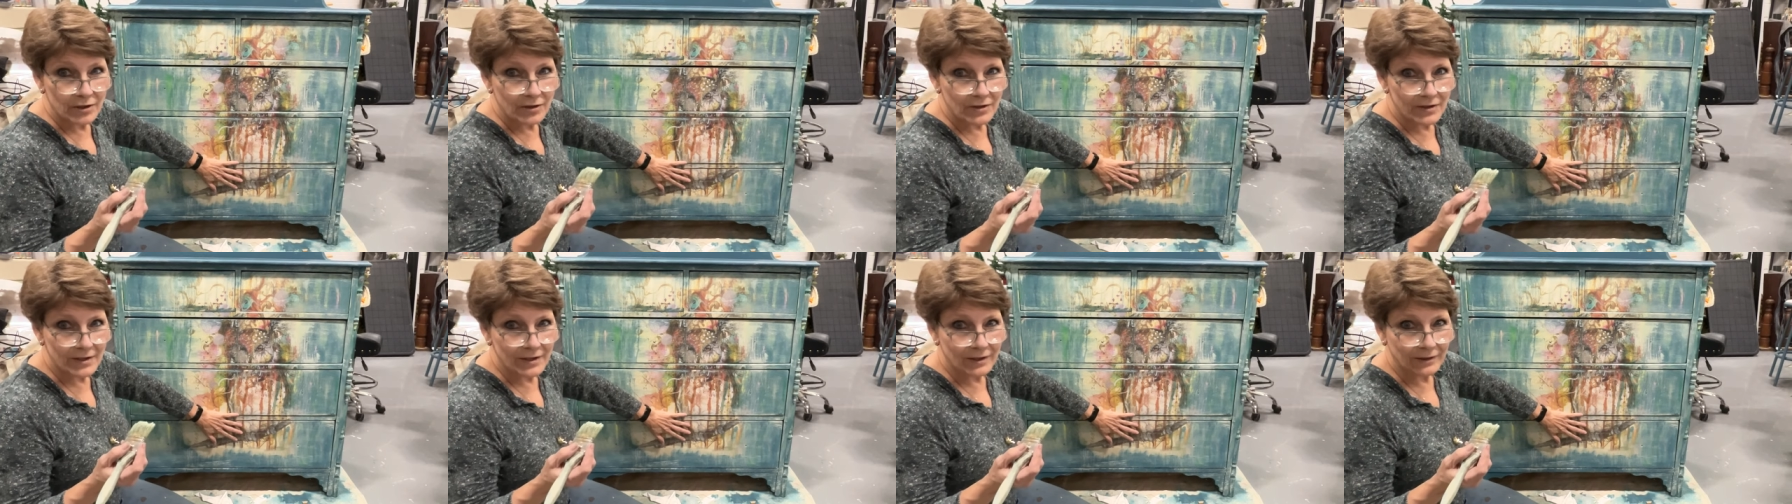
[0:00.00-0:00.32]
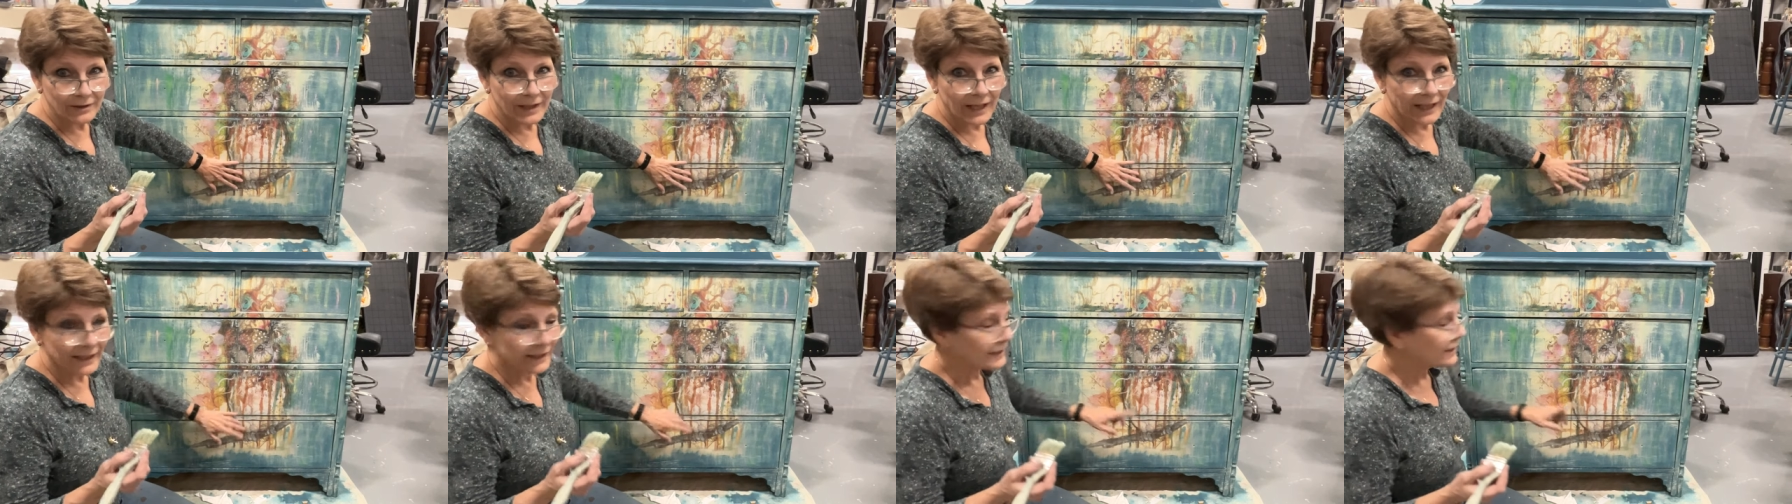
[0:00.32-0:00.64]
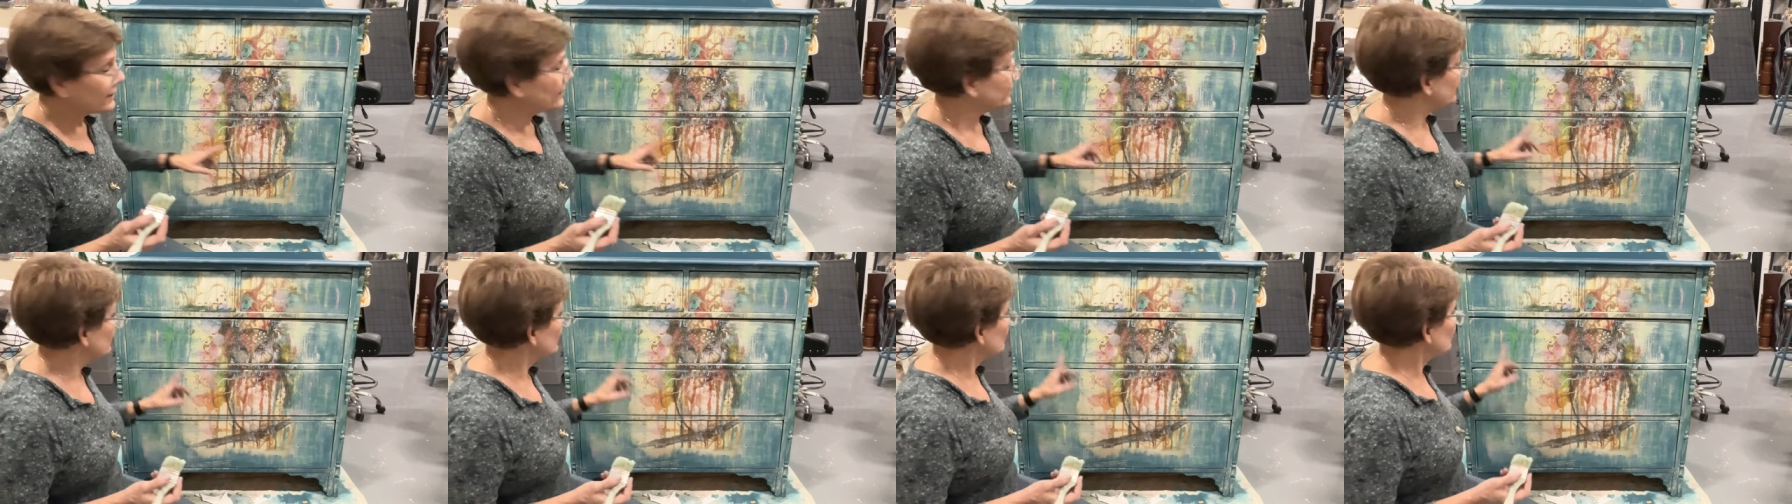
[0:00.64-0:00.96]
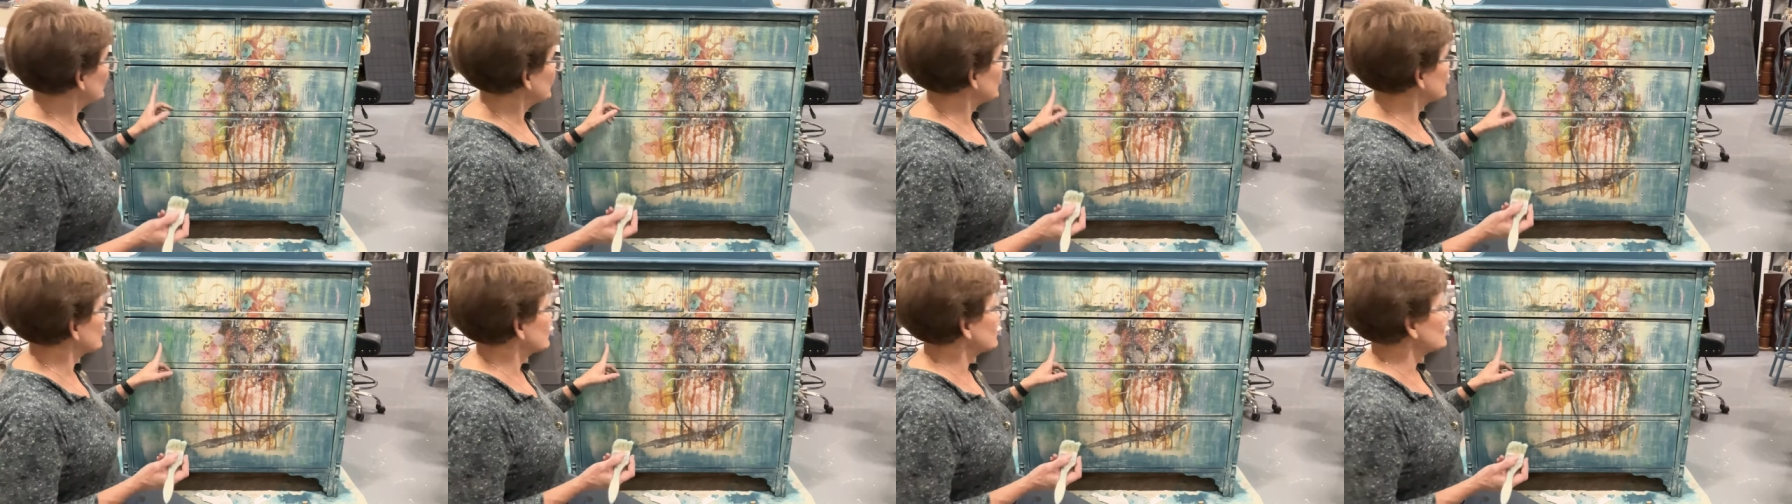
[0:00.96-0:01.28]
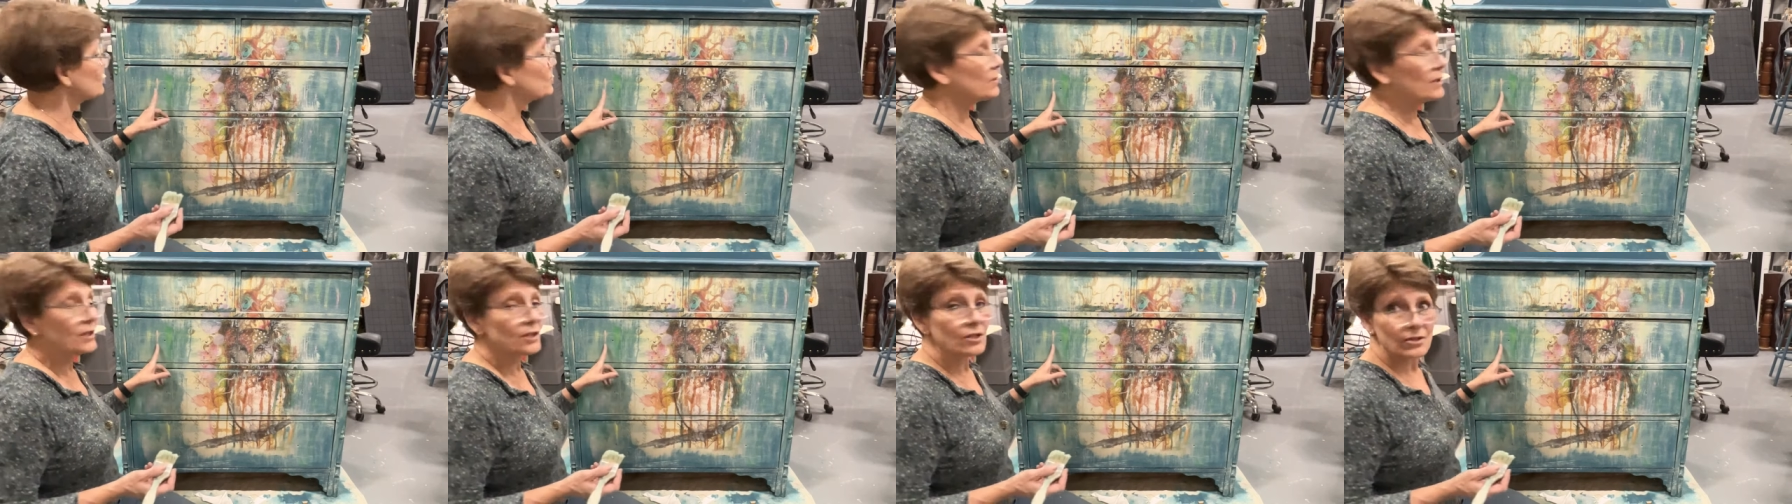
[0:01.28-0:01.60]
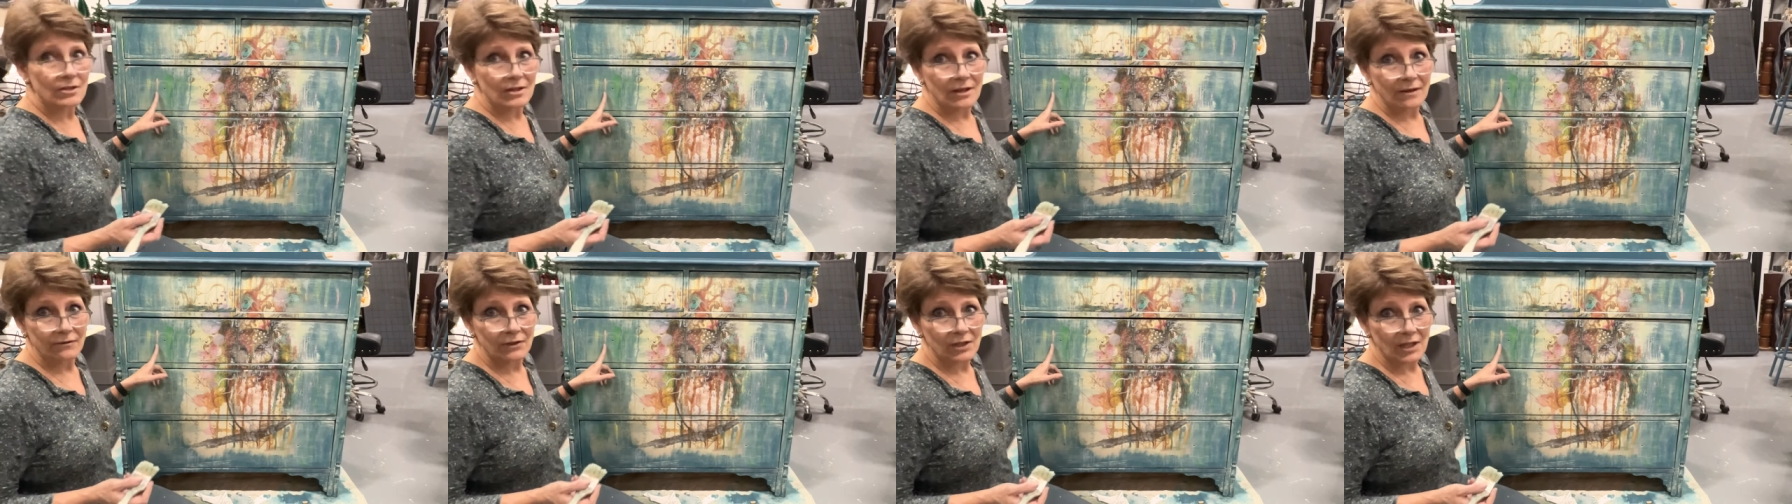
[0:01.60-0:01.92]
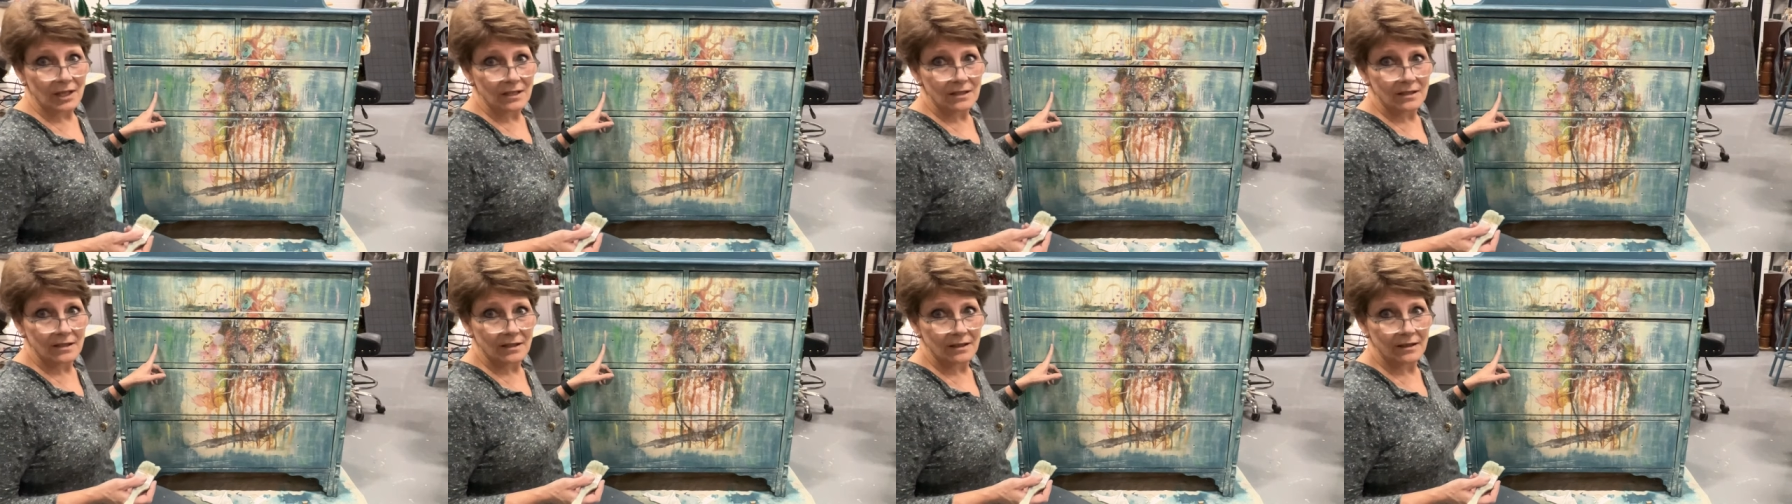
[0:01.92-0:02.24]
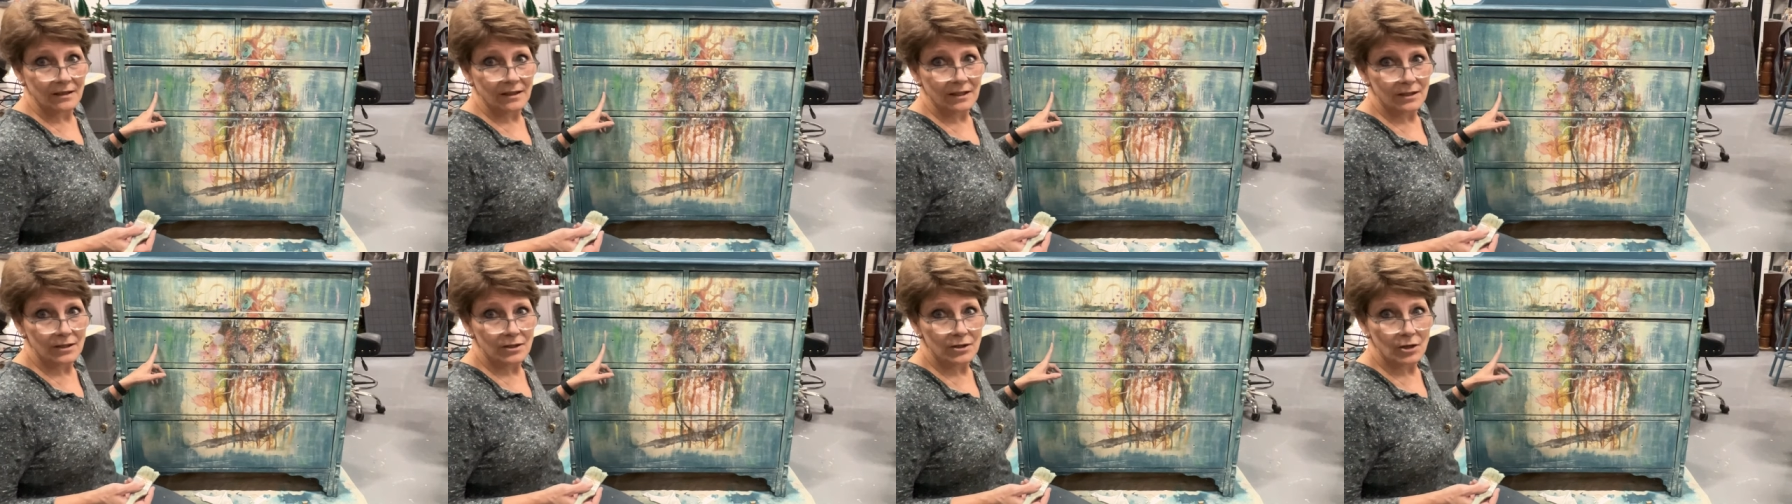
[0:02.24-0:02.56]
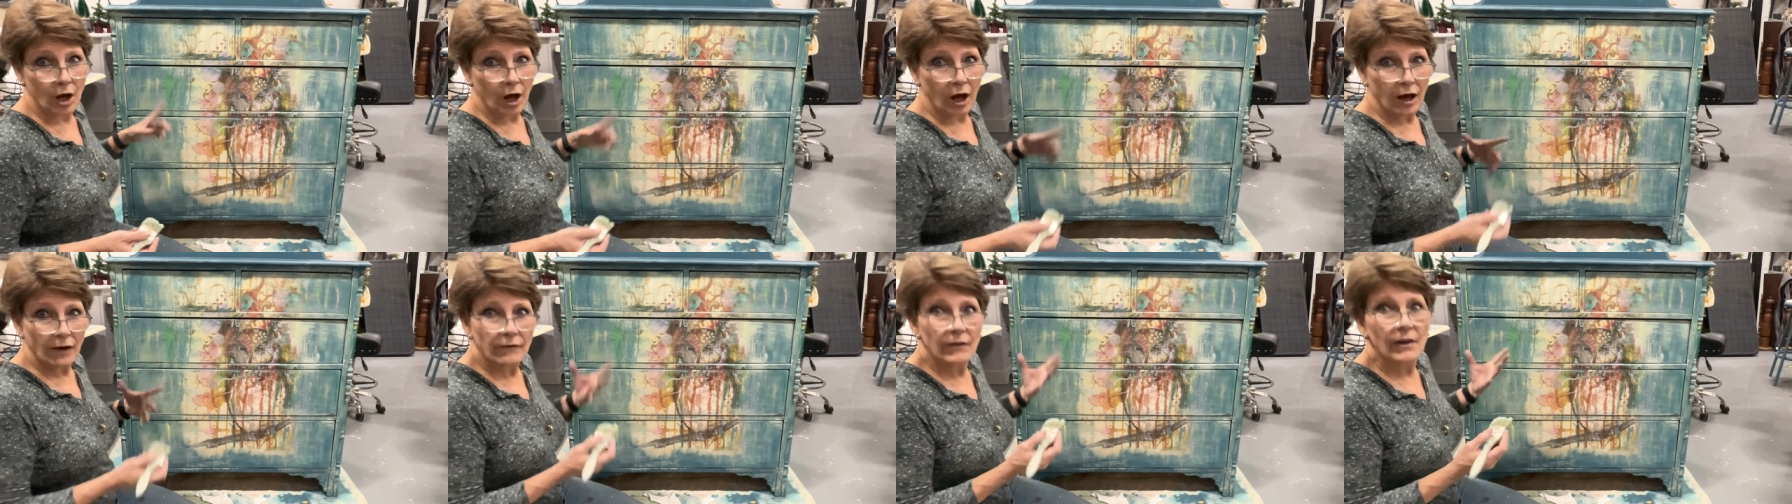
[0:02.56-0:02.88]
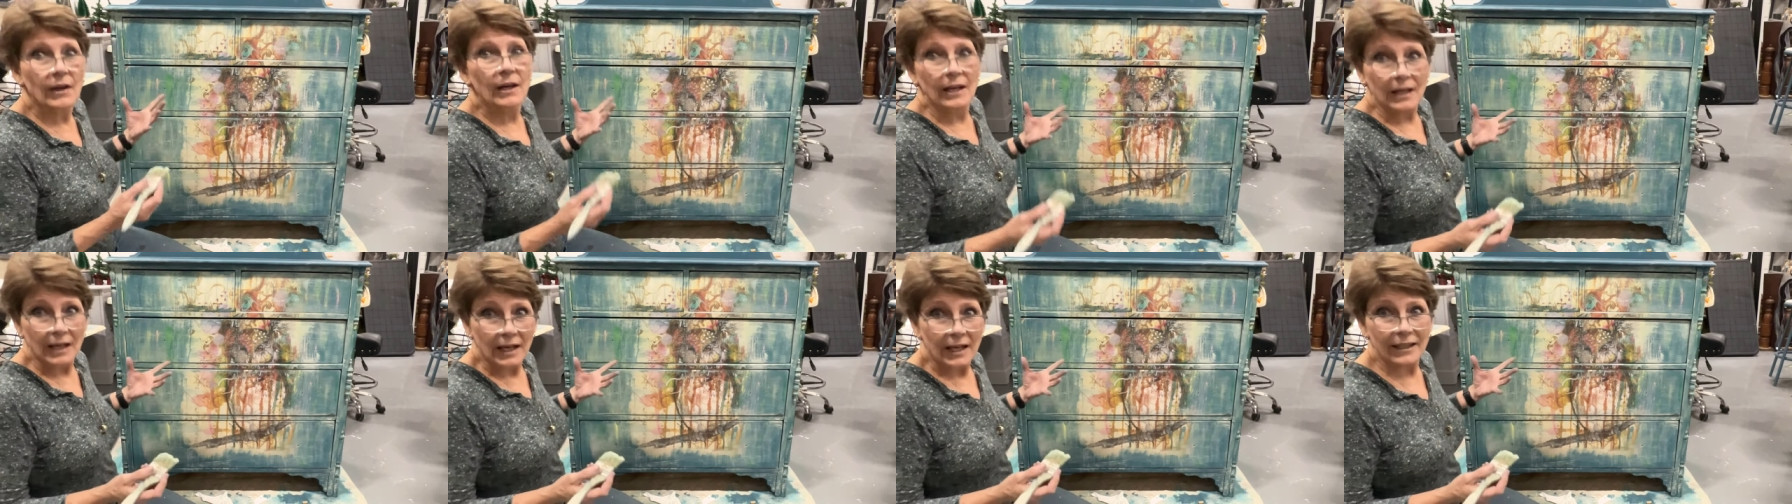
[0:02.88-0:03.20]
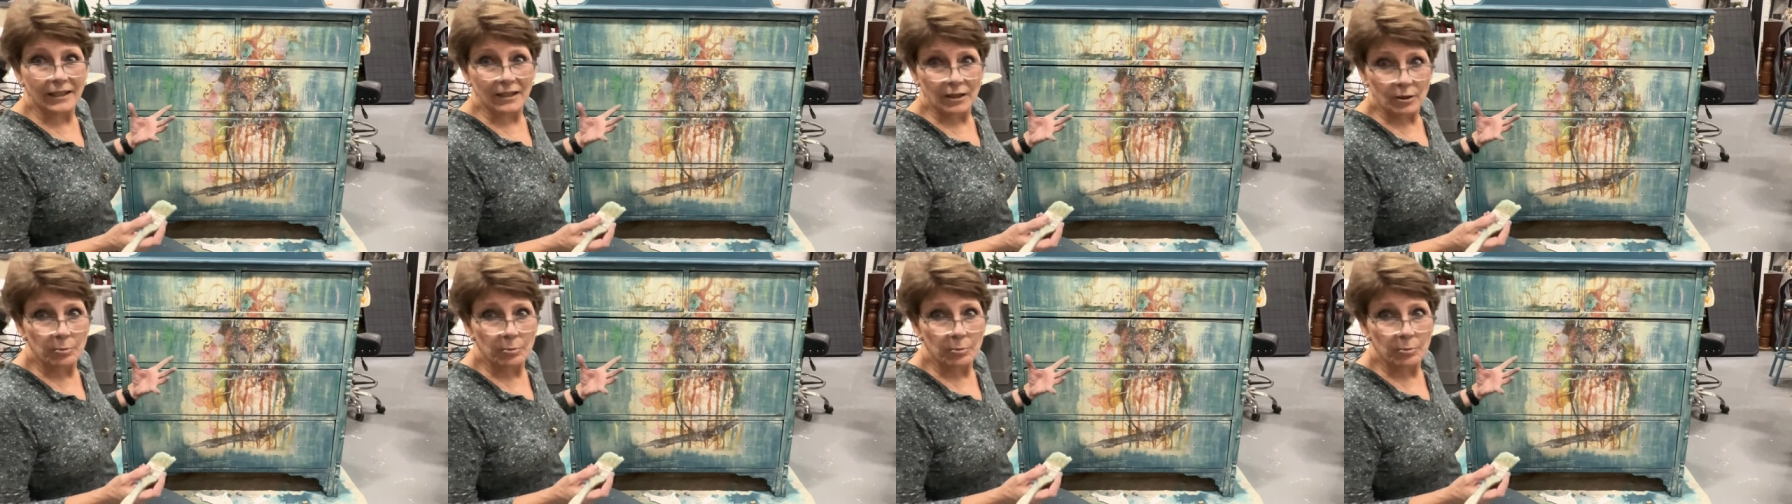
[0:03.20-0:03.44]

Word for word: is still kind of clean because as much as I've dusted this off, I'm gonna